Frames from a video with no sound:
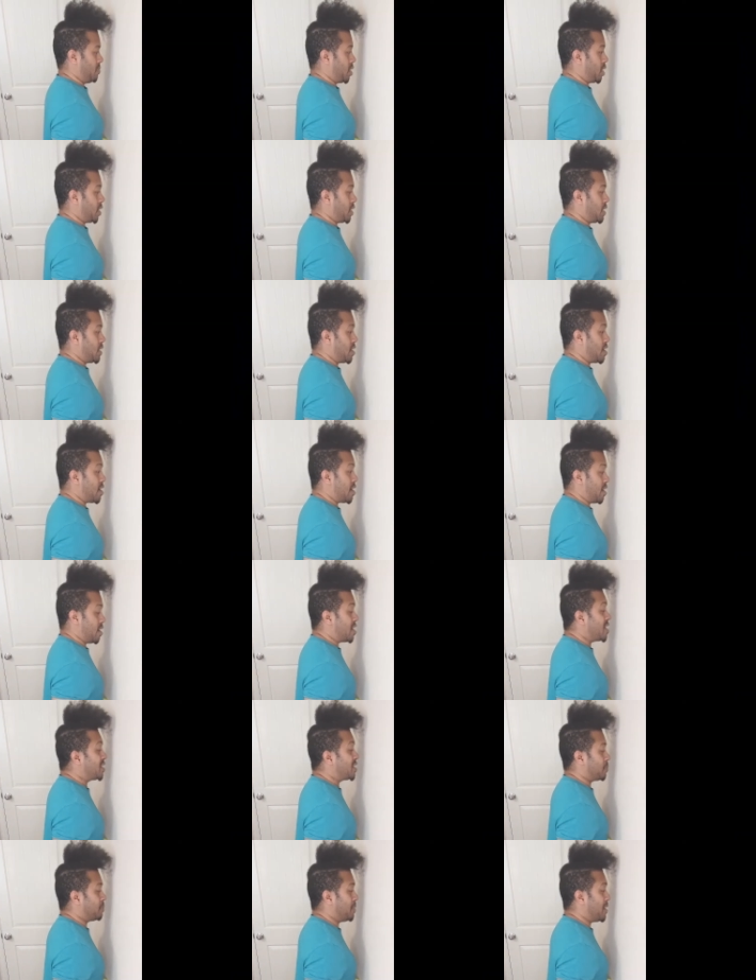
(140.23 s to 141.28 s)
me at
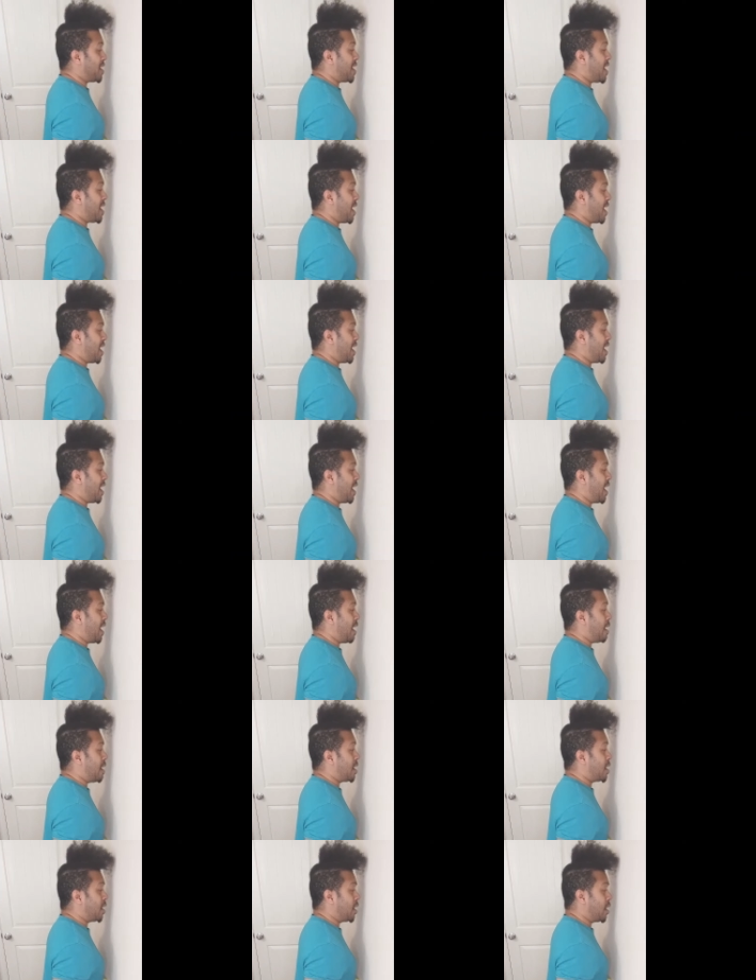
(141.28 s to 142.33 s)
a
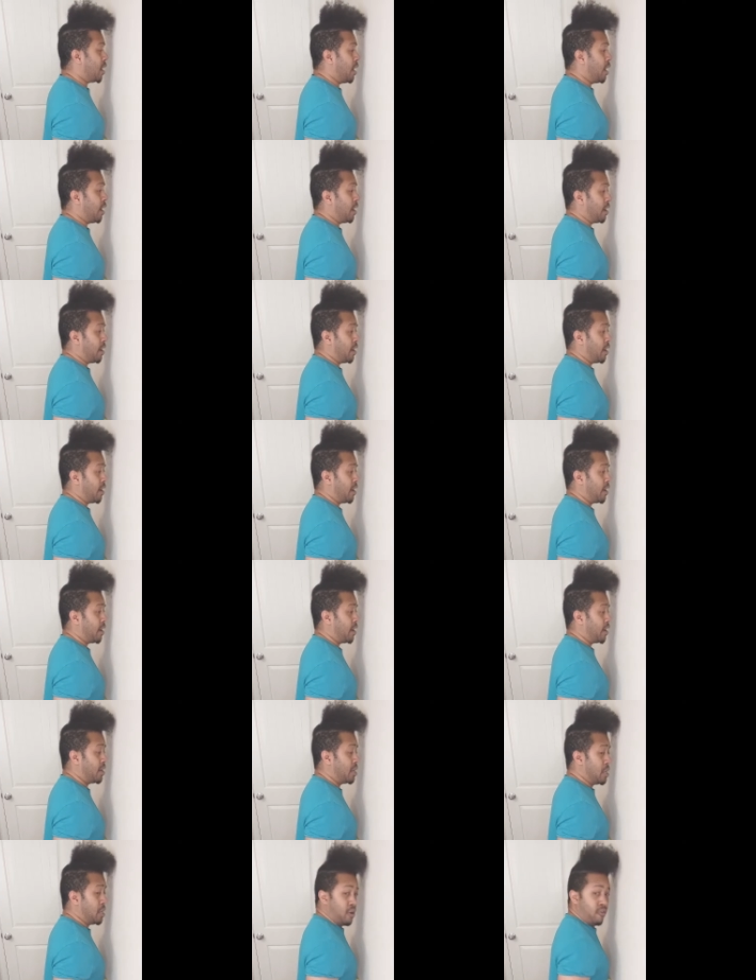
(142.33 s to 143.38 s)

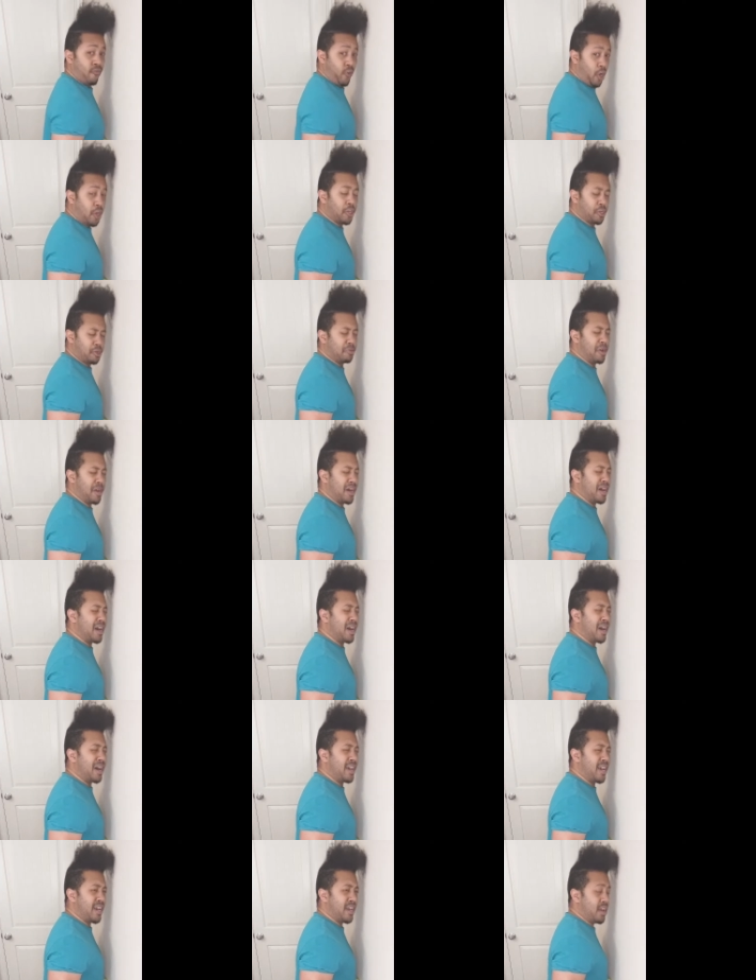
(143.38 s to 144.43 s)
spot for the
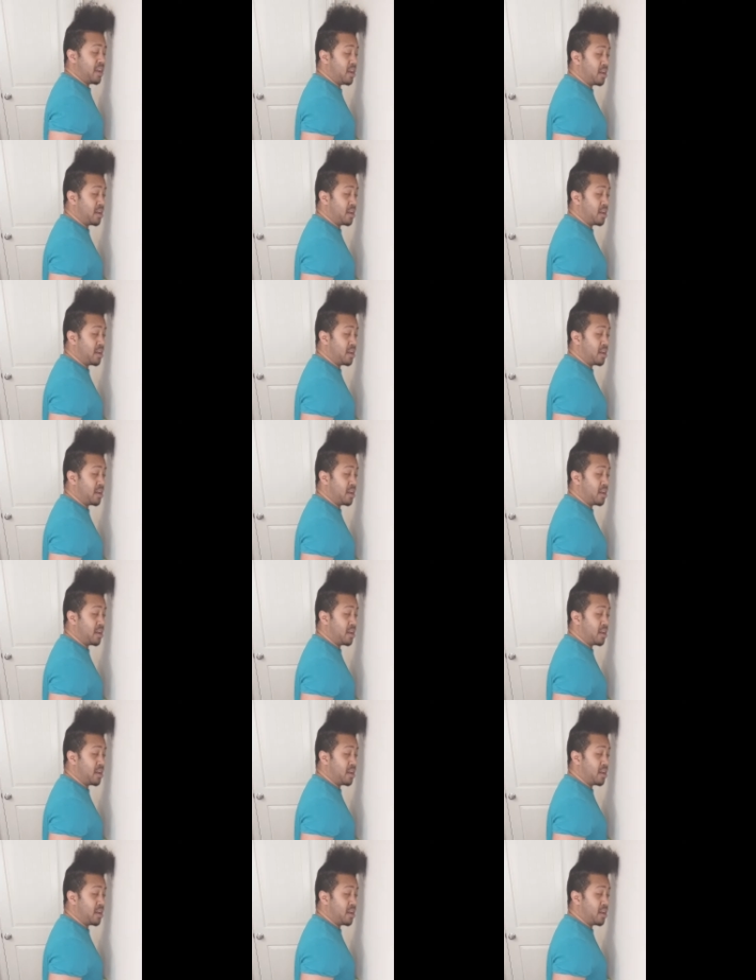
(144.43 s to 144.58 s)
ride.